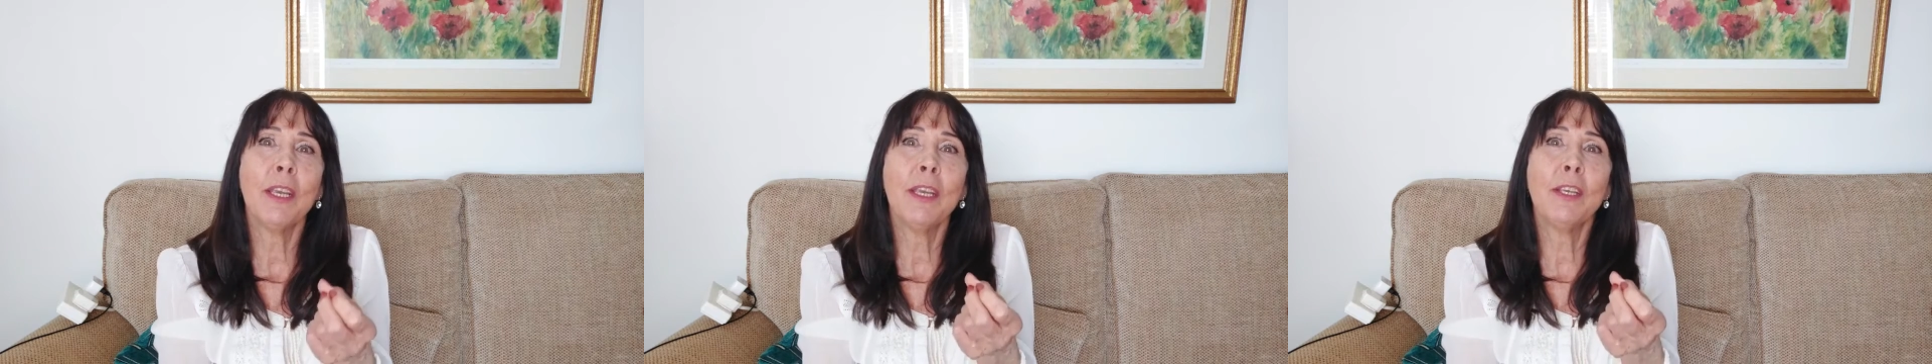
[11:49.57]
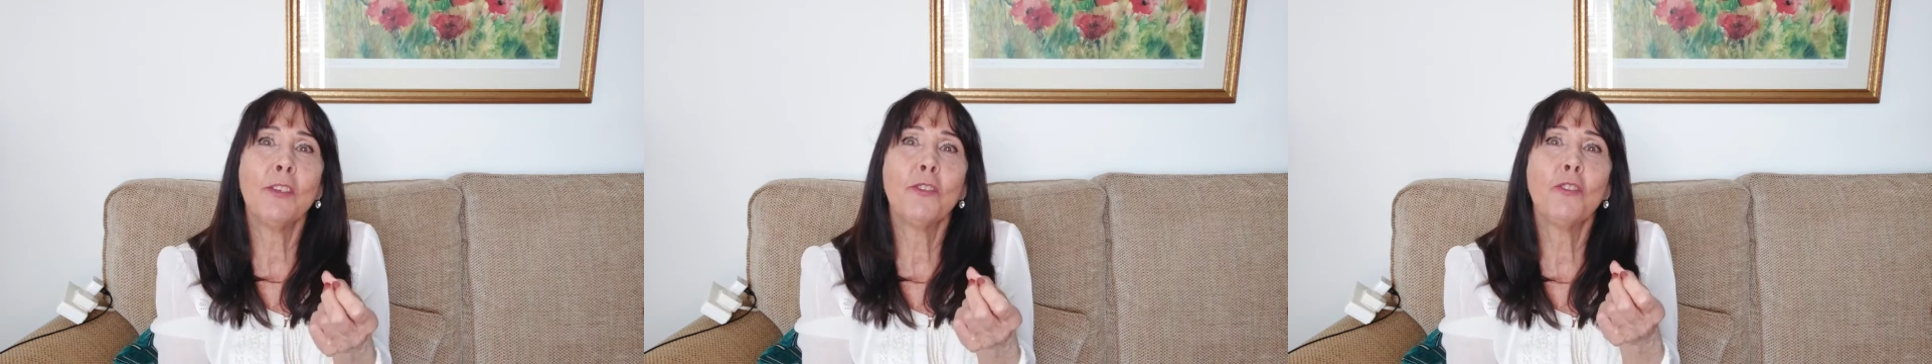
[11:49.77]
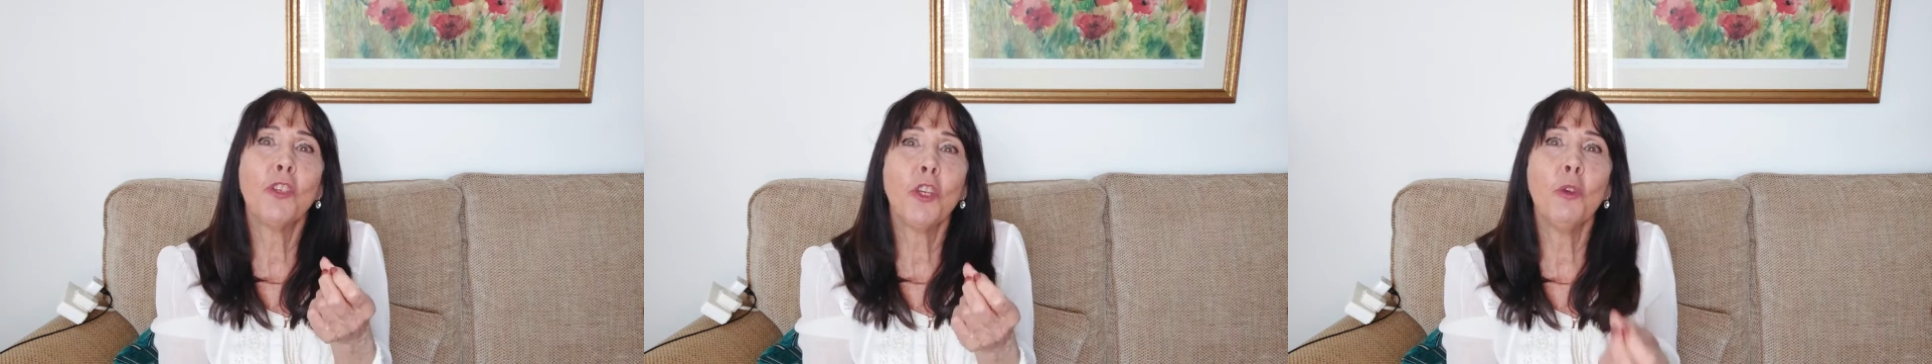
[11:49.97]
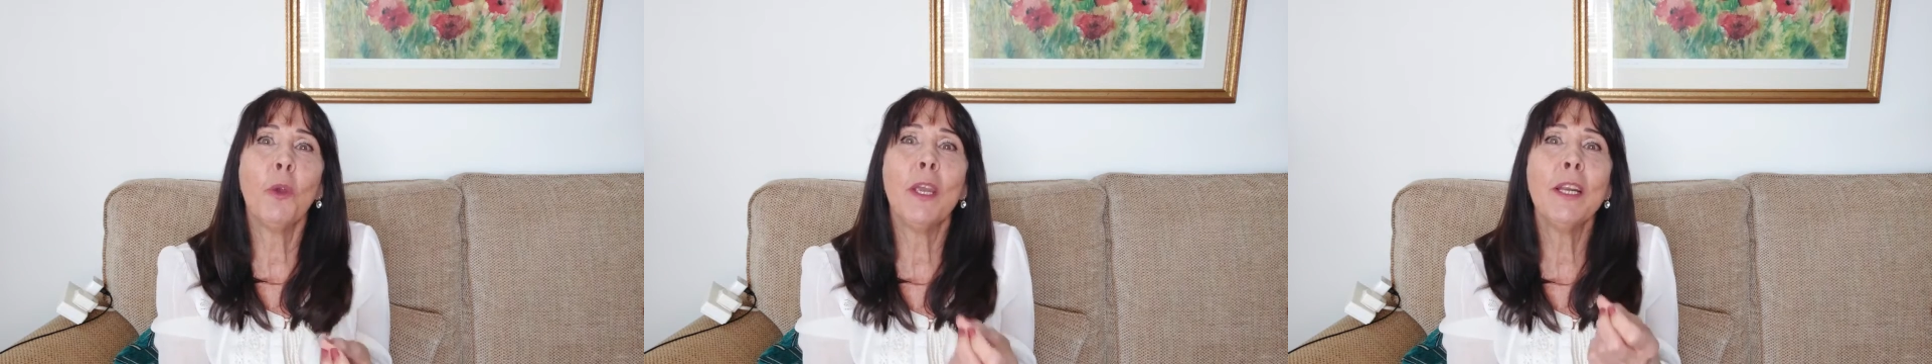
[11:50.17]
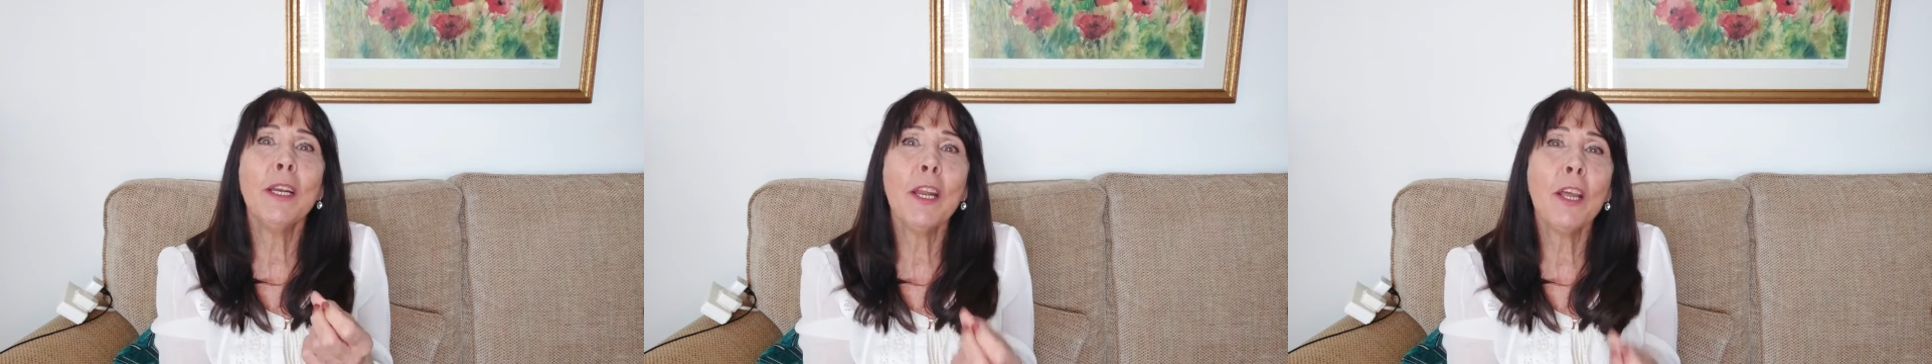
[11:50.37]
is due
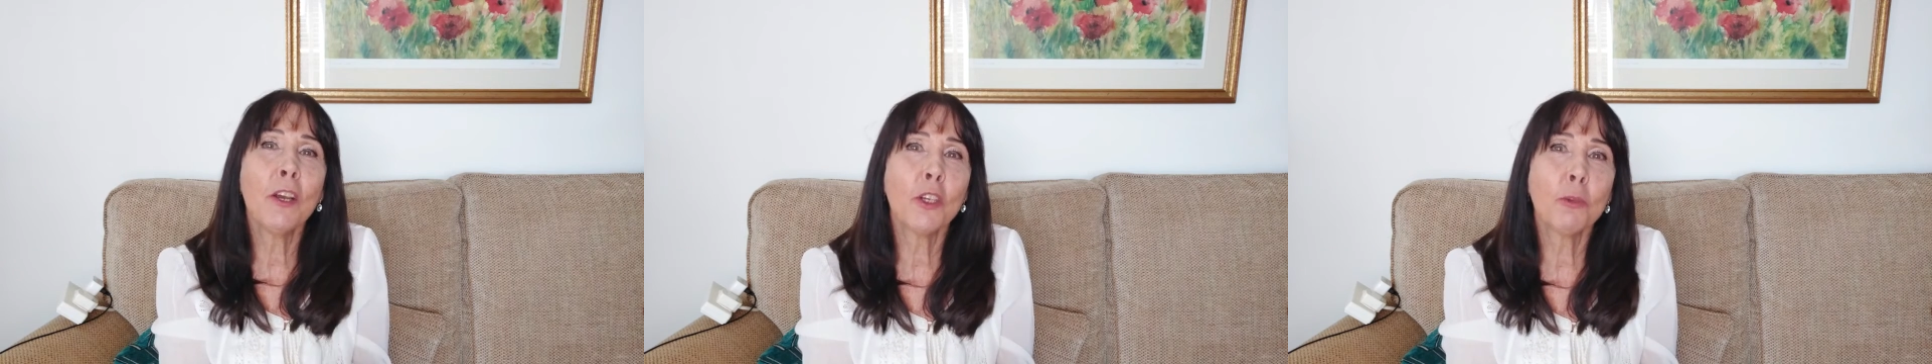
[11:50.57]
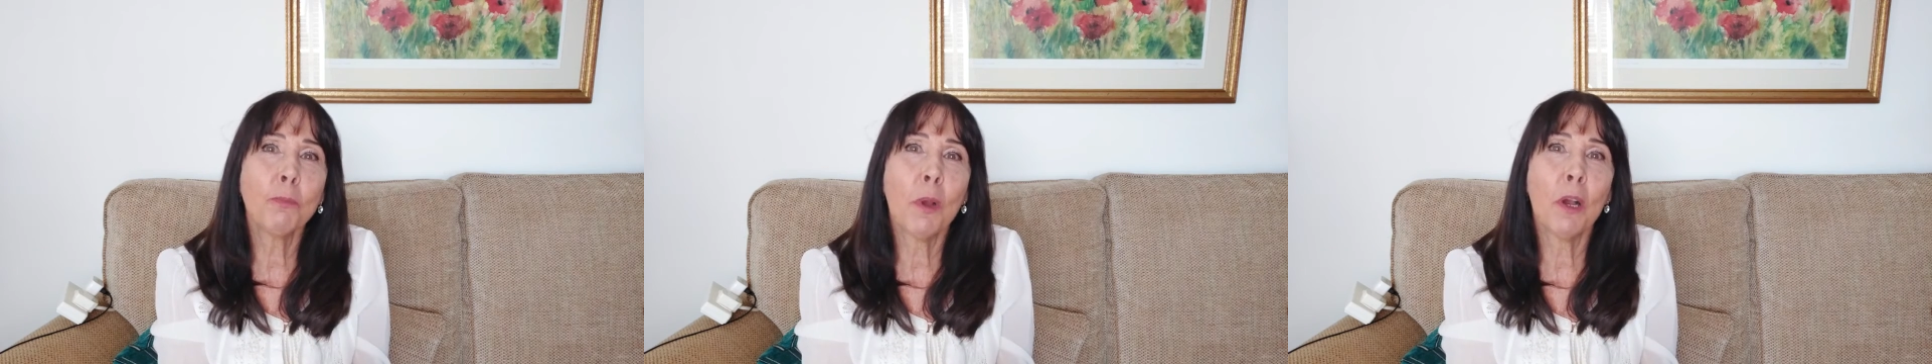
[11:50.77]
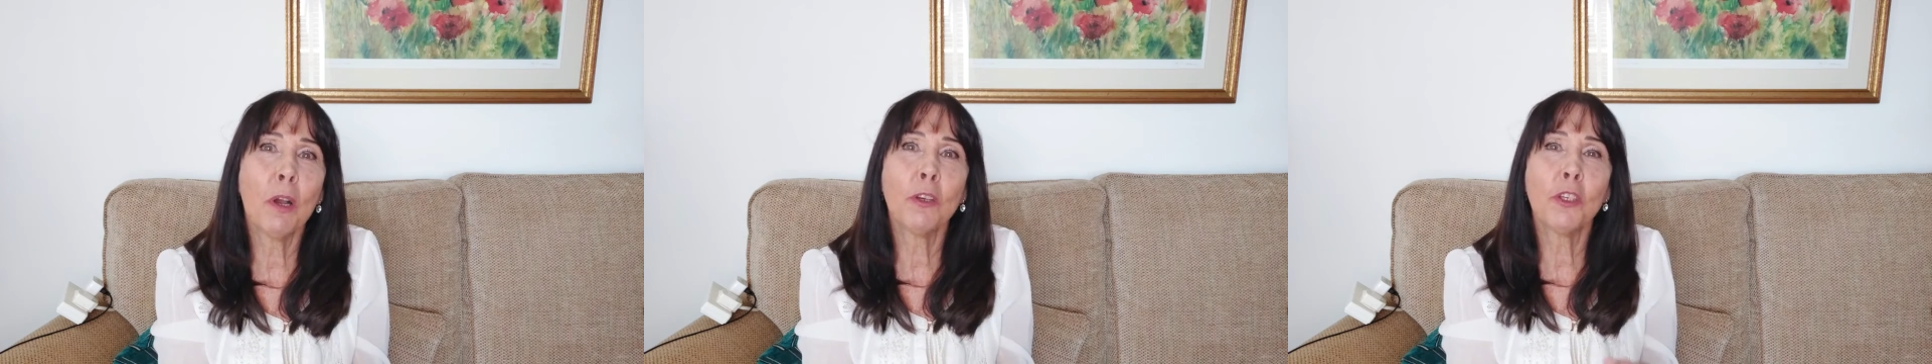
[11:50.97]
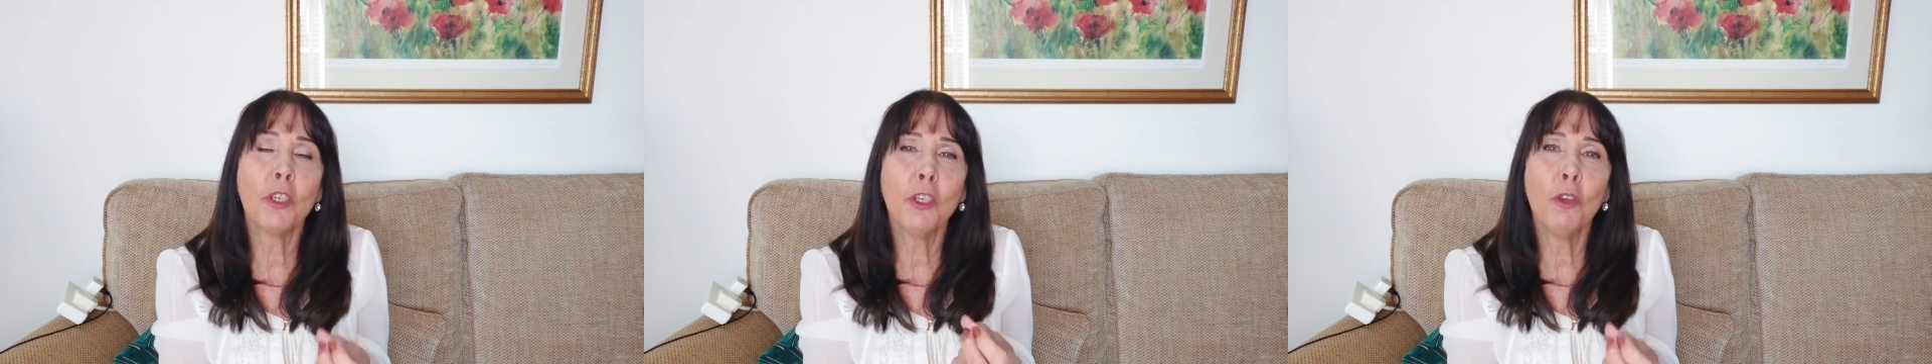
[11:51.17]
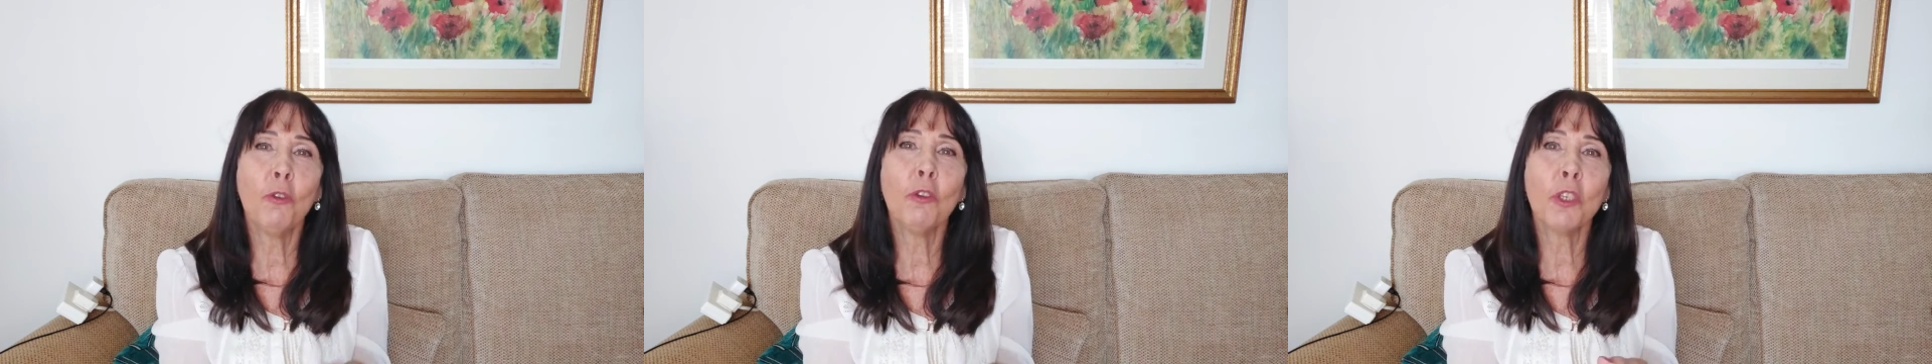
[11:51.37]
in large part
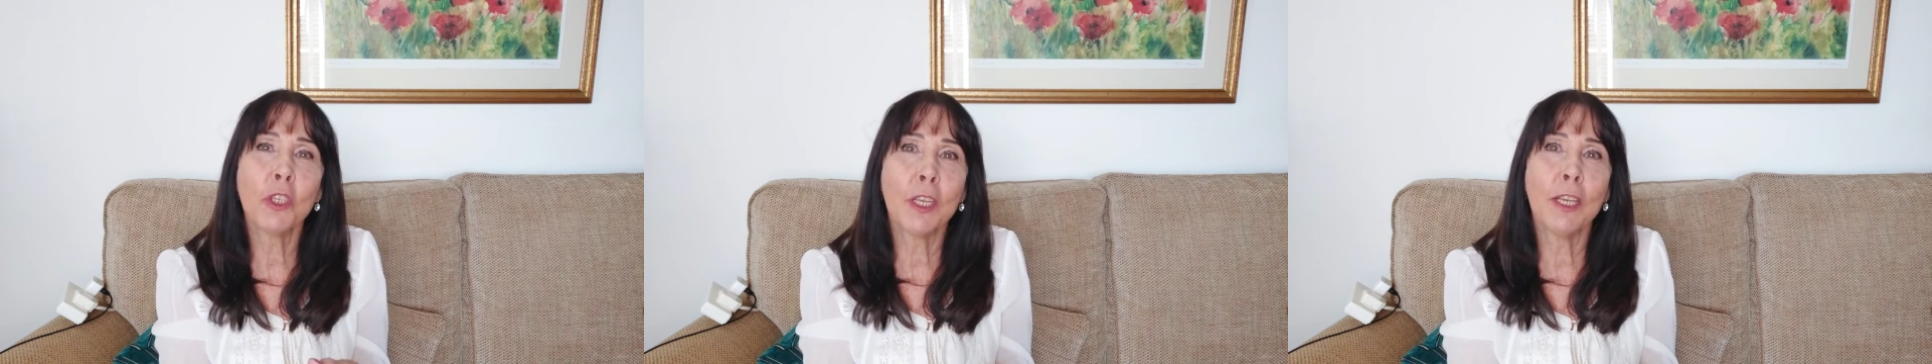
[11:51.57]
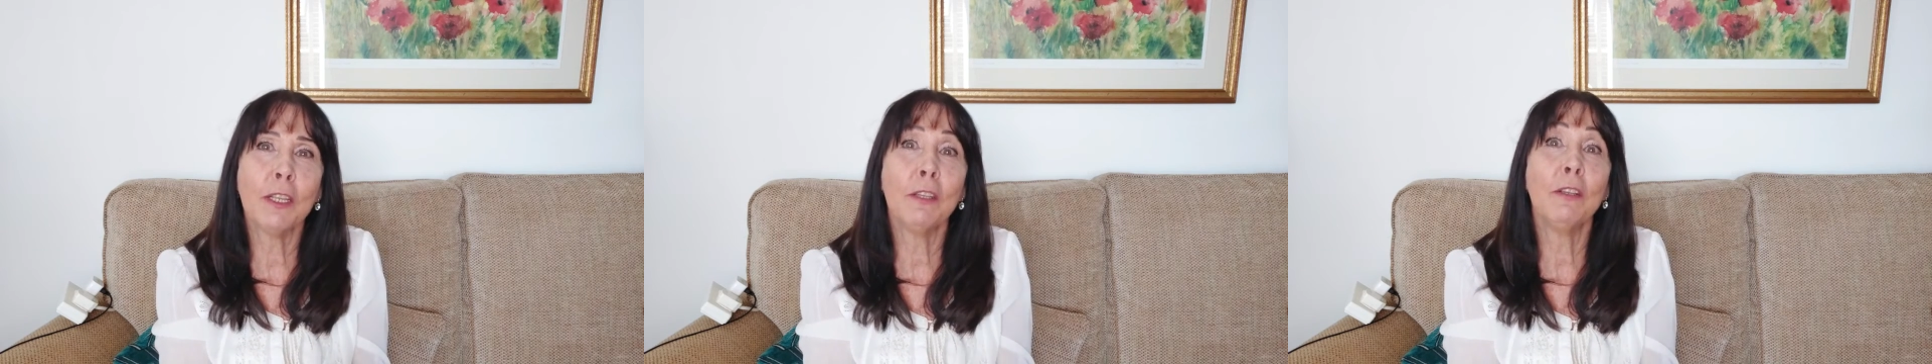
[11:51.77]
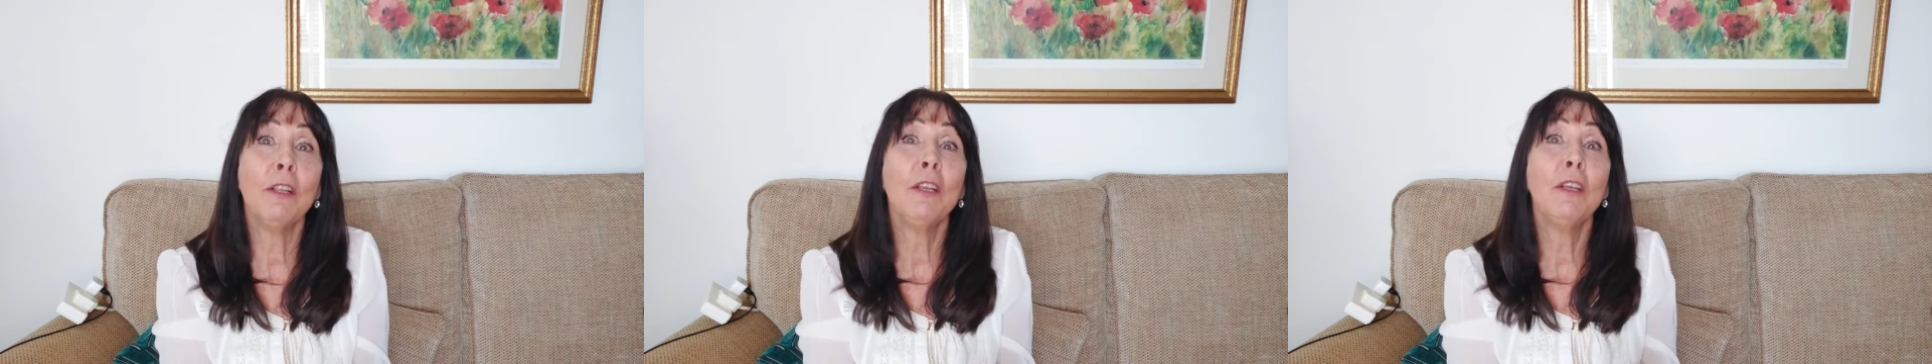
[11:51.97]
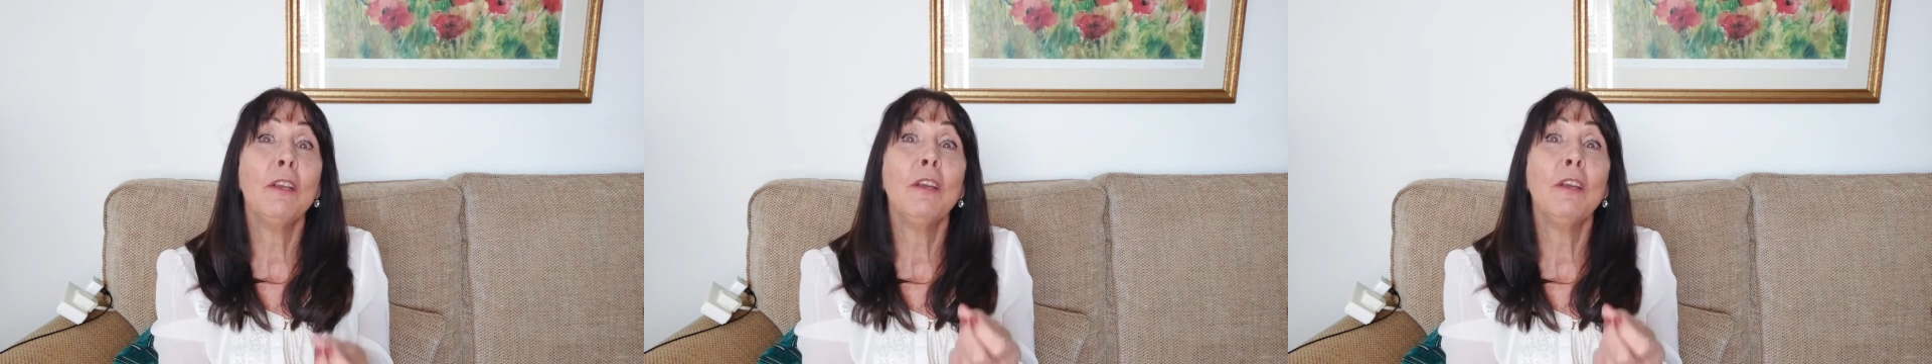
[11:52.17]
to your skill